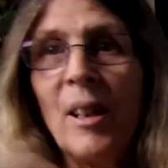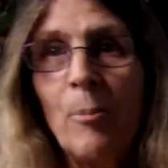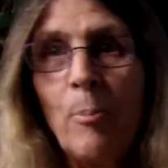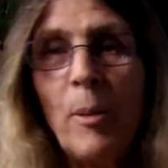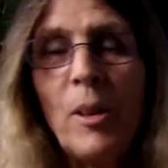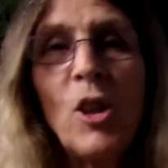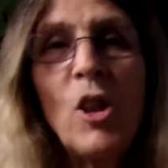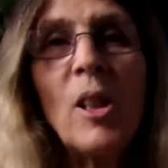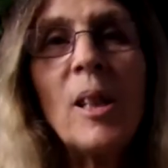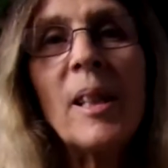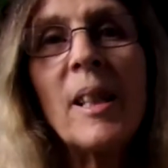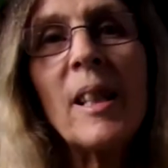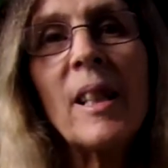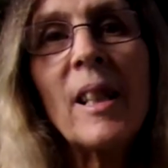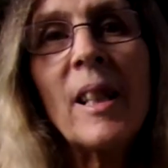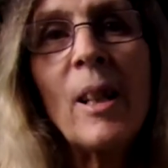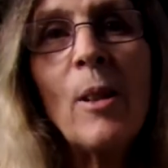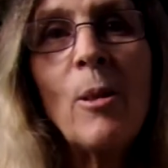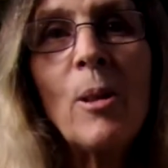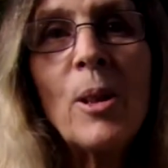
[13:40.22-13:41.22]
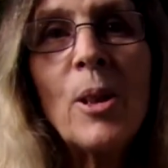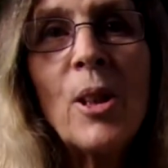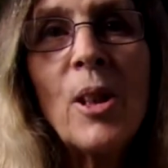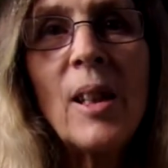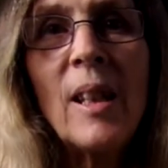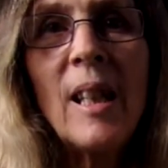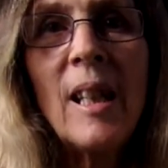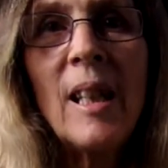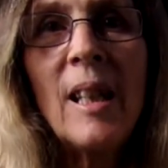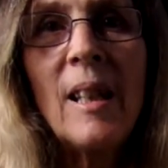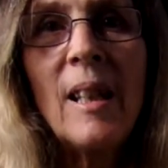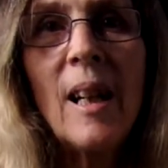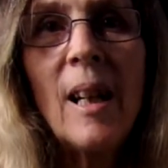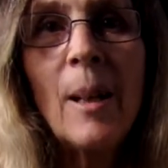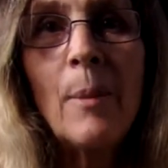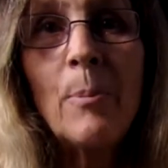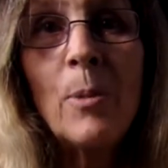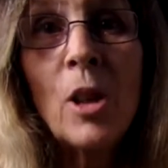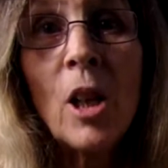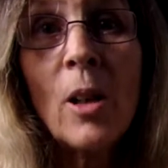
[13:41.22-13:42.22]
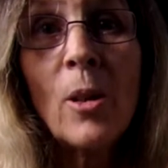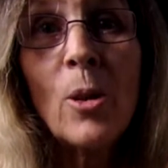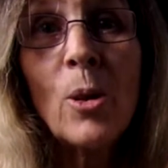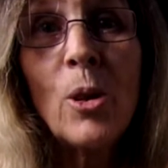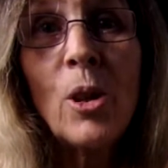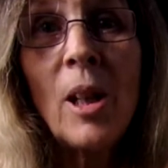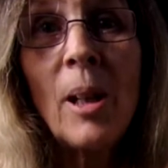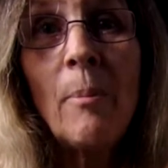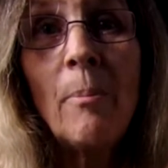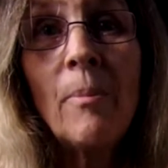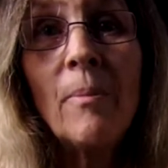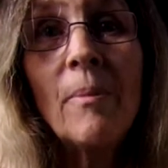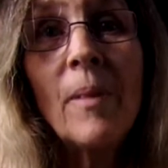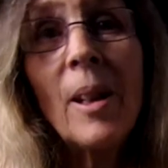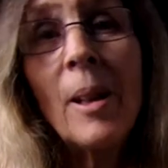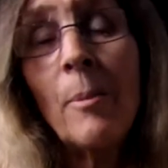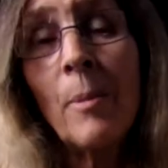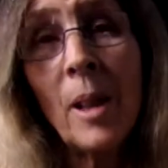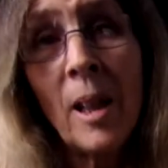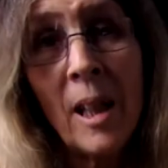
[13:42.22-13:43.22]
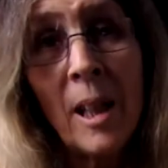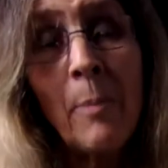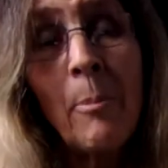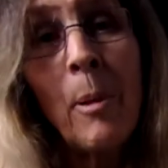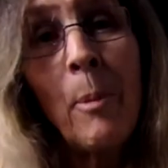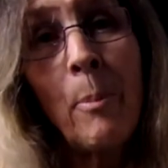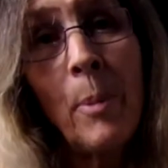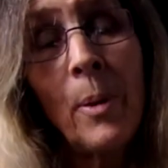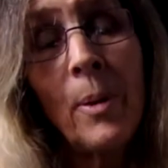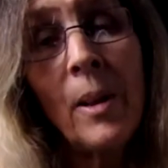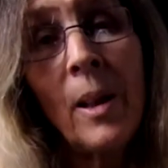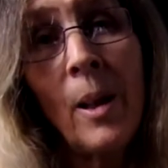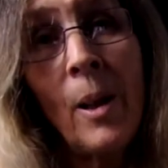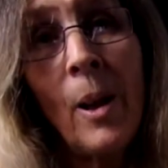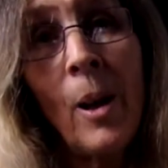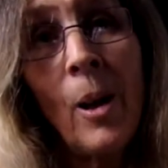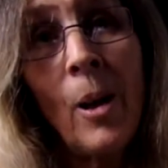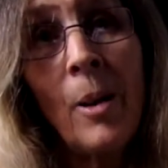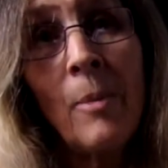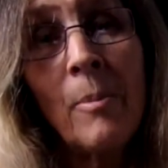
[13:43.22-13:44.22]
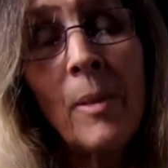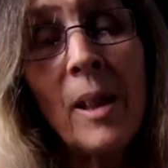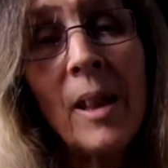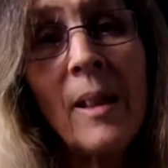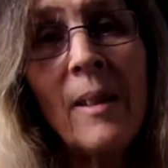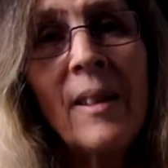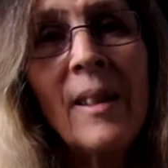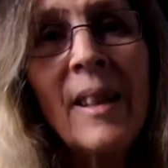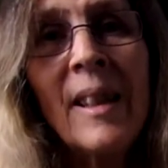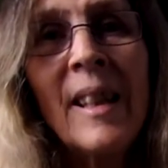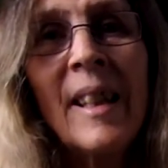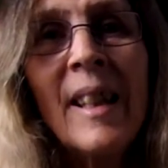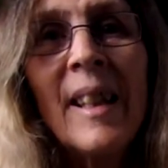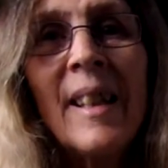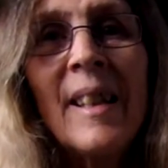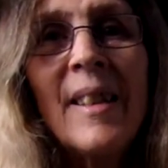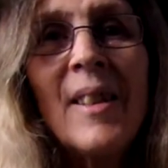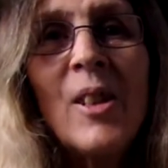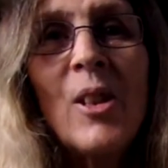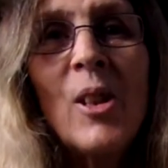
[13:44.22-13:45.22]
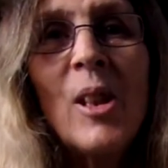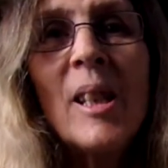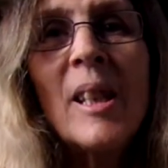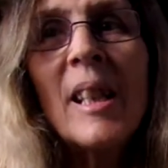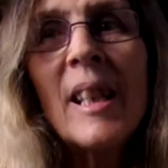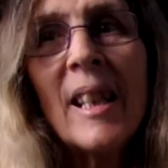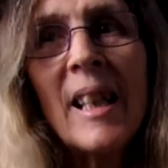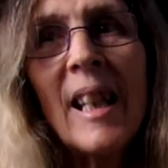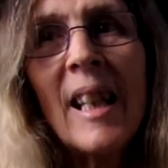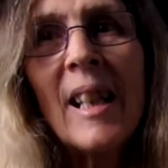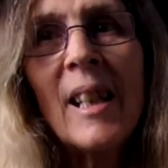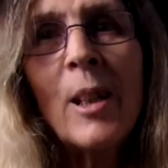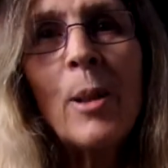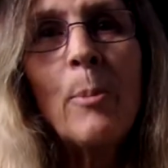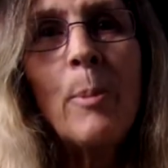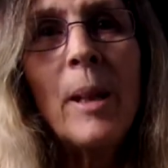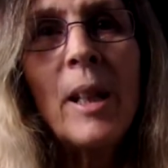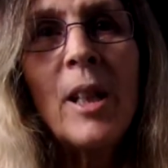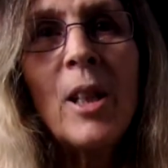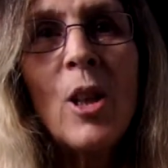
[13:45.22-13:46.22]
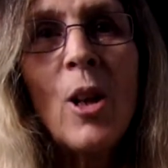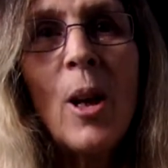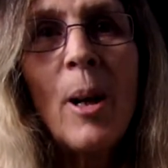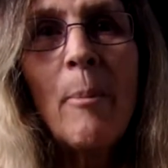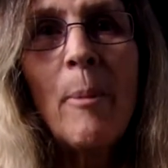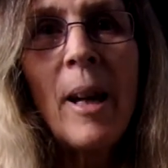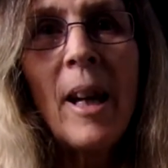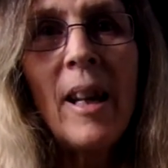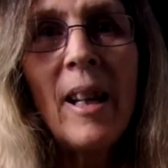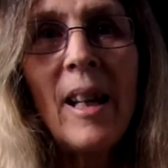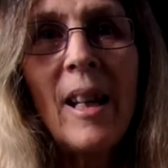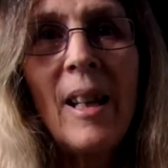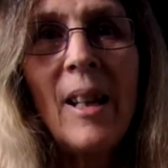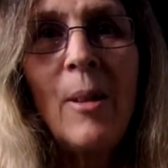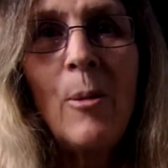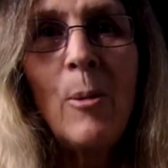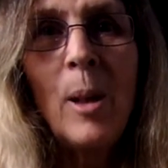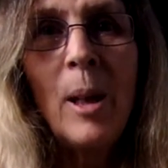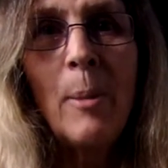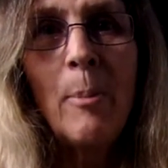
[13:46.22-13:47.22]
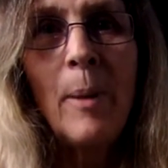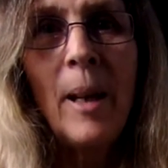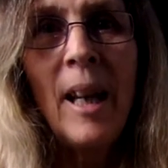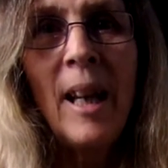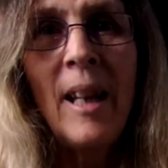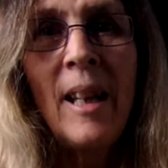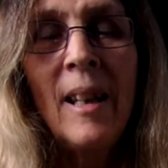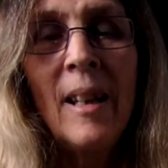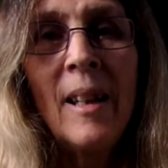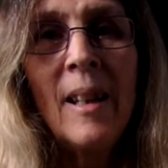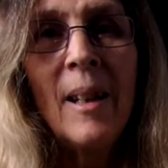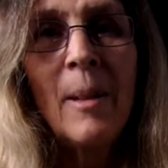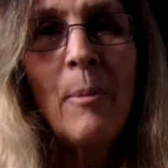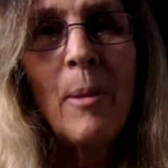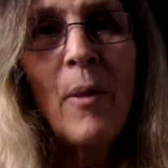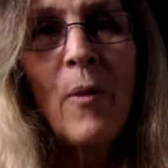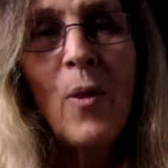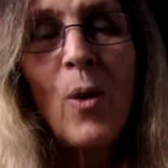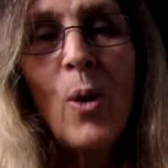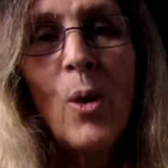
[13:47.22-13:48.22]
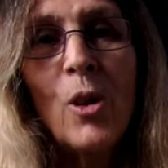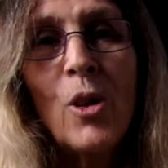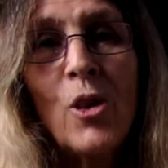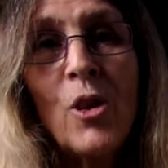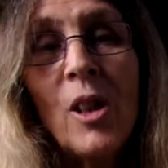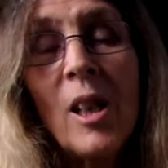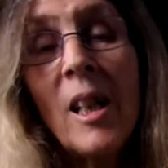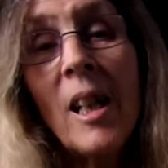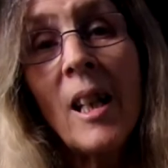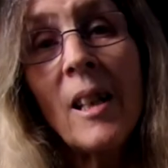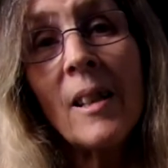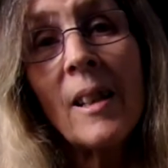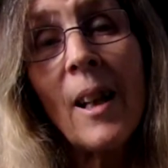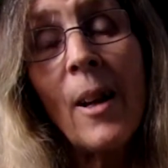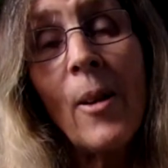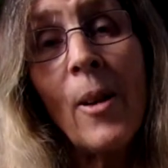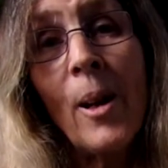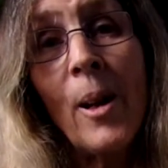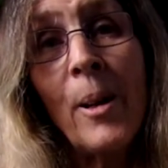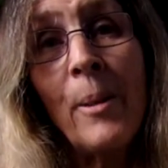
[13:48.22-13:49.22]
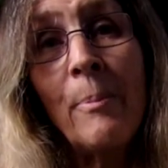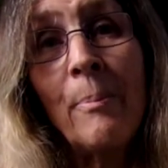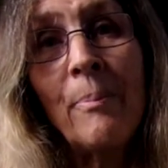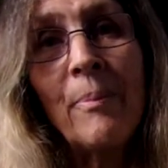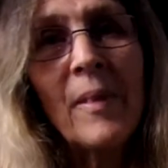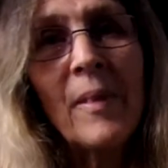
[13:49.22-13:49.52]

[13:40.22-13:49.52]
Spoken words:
but she's going to go on to the jungle gym. I'm not going to be putting her home, so she's going to get a little bit of time out here with me before she does go home.